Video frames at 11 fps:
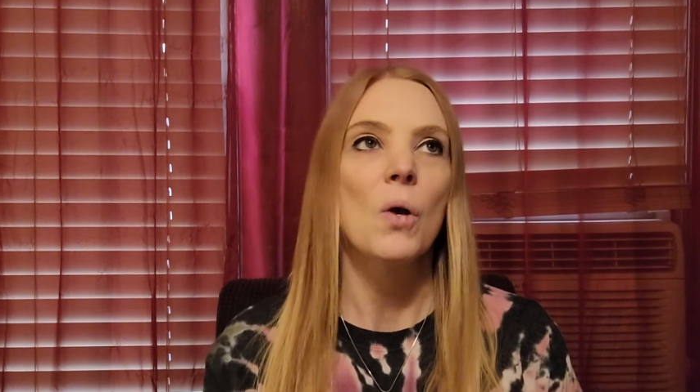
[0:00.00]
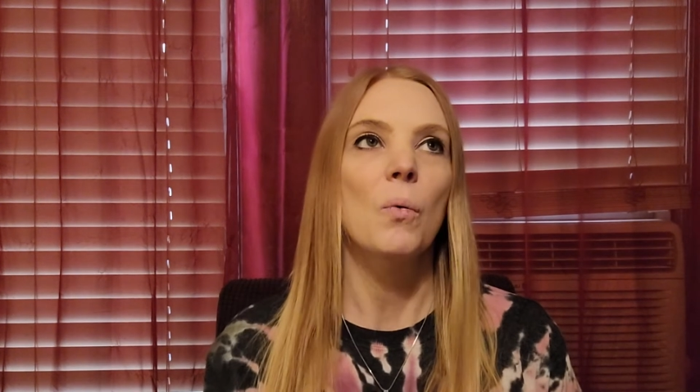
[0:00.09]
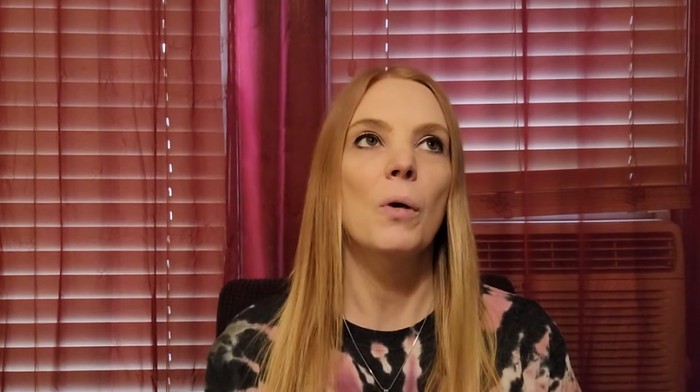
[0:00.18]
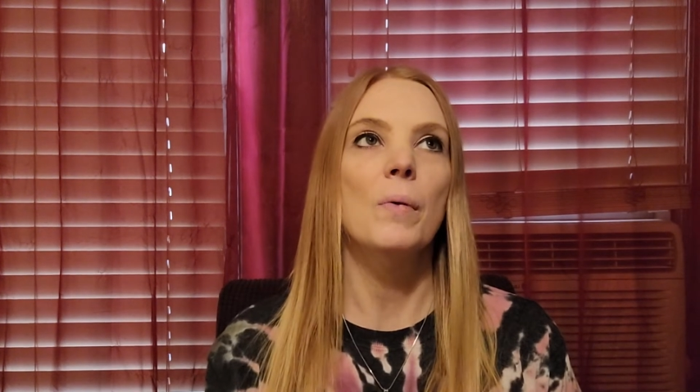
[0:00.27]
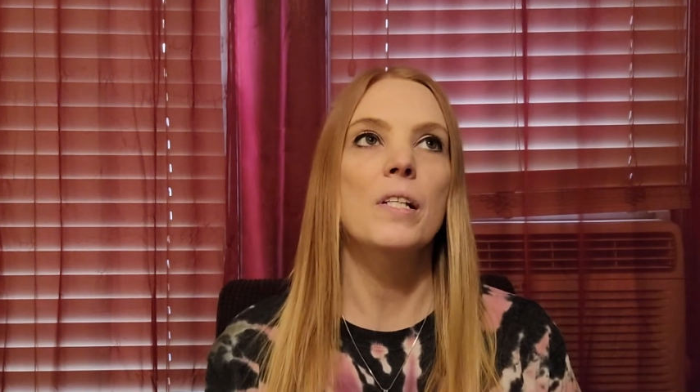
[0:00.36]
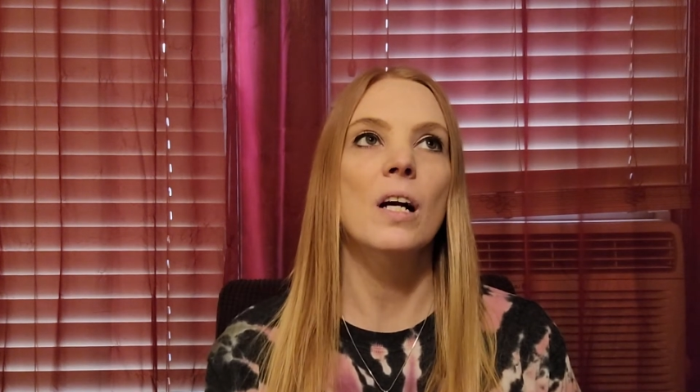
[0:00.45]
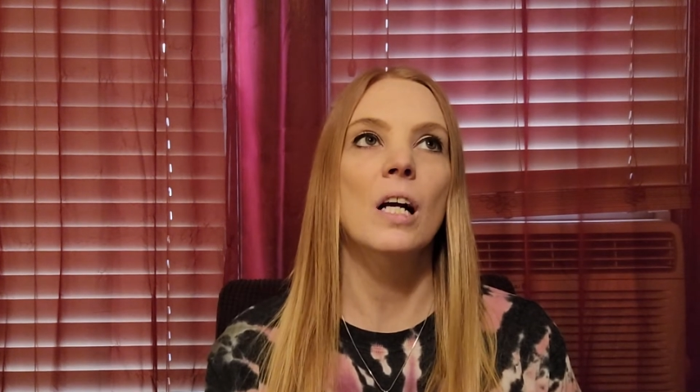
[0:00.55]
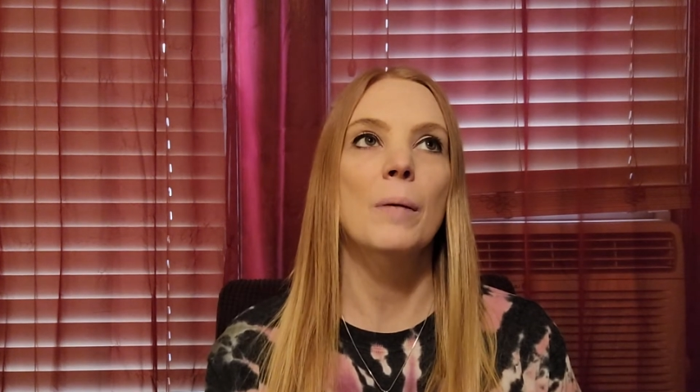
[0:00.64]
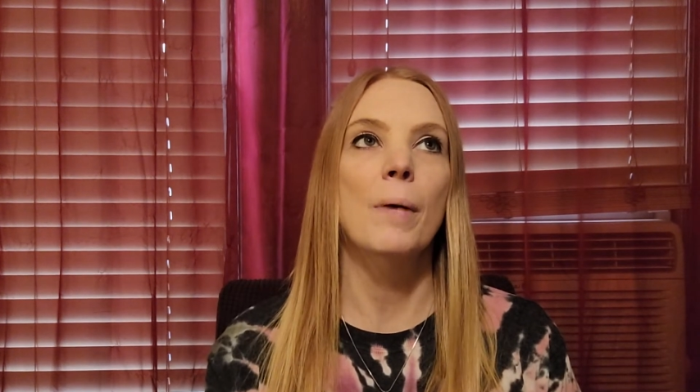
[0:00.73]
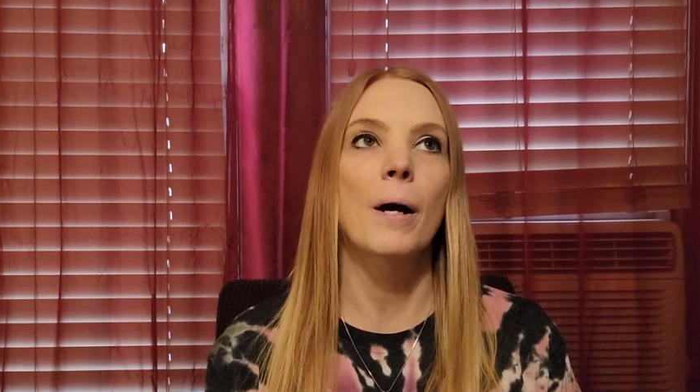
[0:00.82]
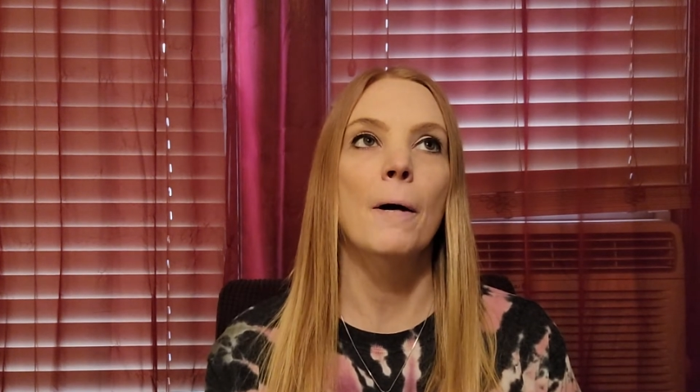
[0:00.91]
where we talk
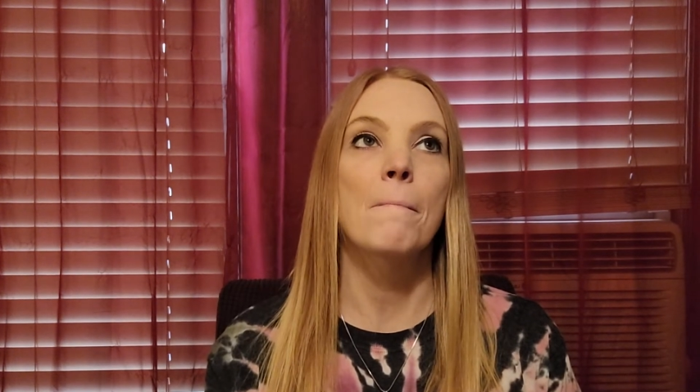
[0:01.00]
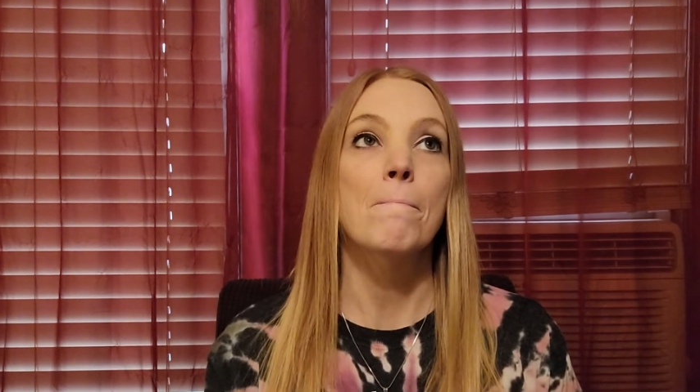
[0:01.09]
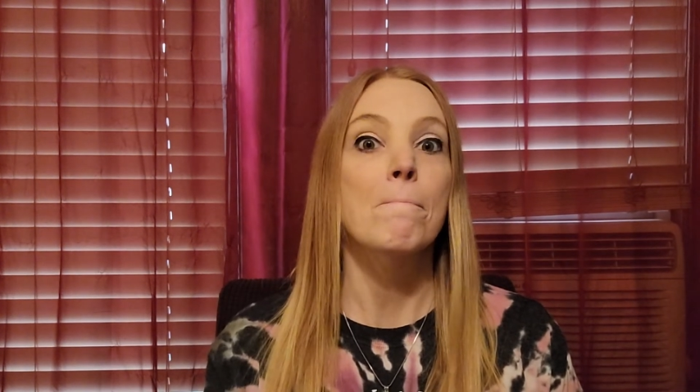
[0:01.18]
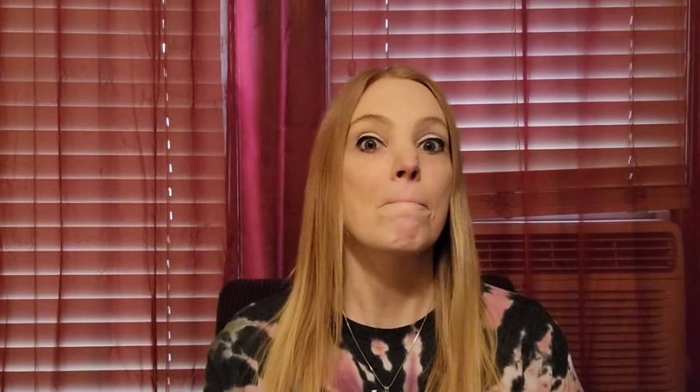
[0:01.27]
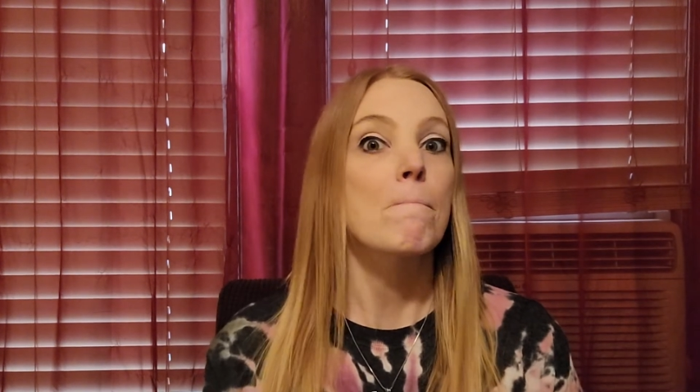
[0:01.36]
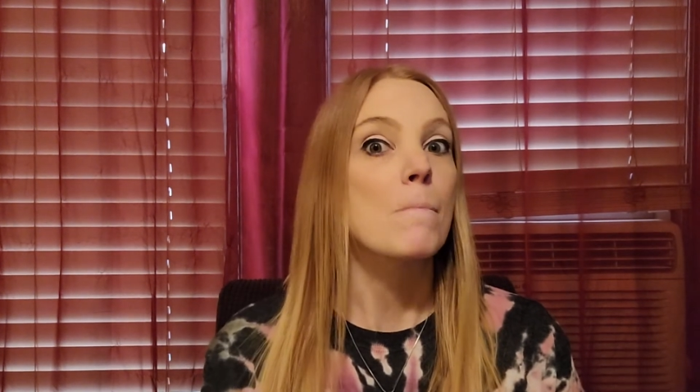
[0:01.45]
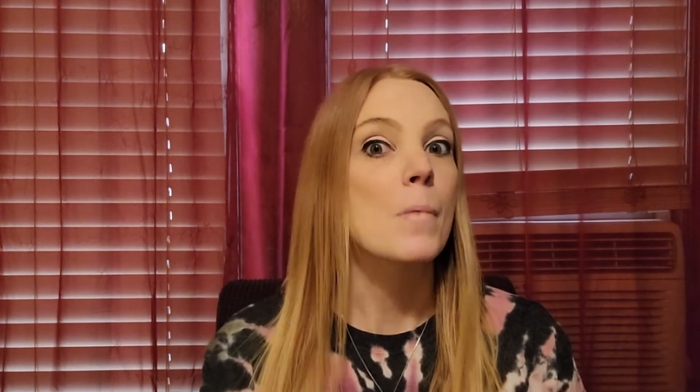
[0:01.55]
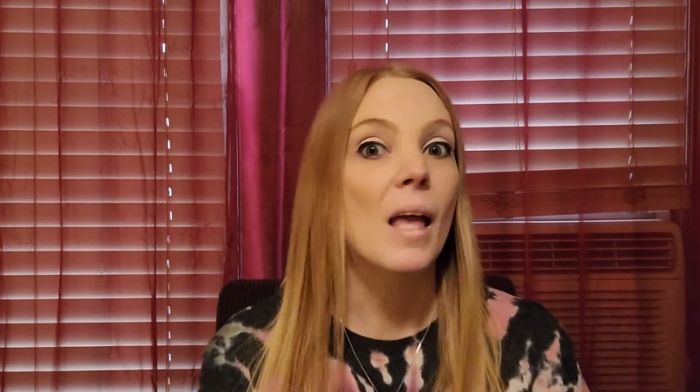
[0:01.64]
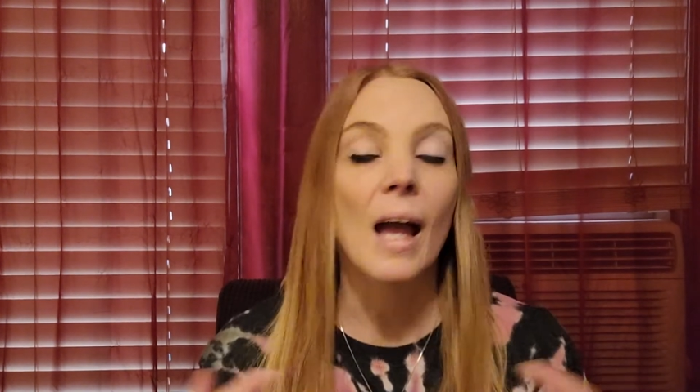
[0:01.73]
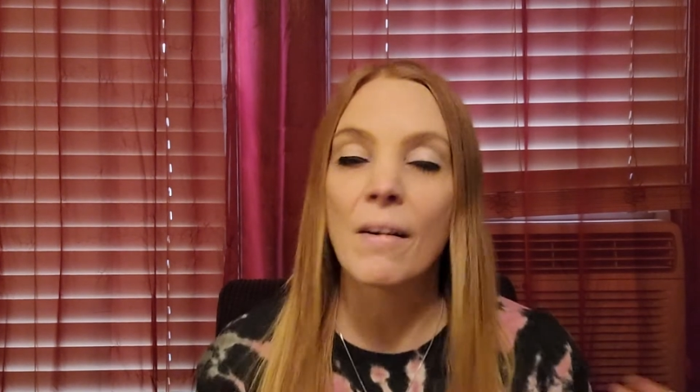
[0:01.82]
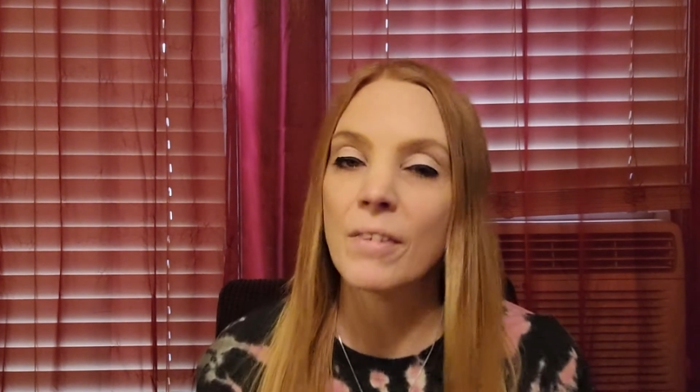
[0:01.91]
about
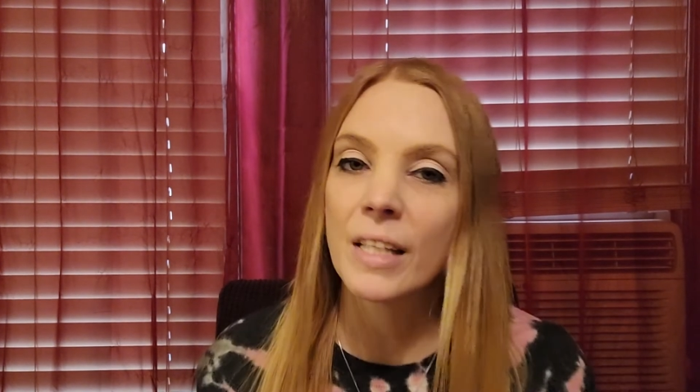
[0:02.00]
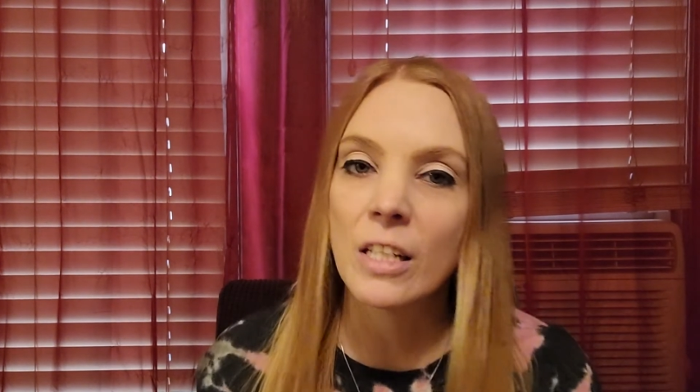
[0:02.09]
everything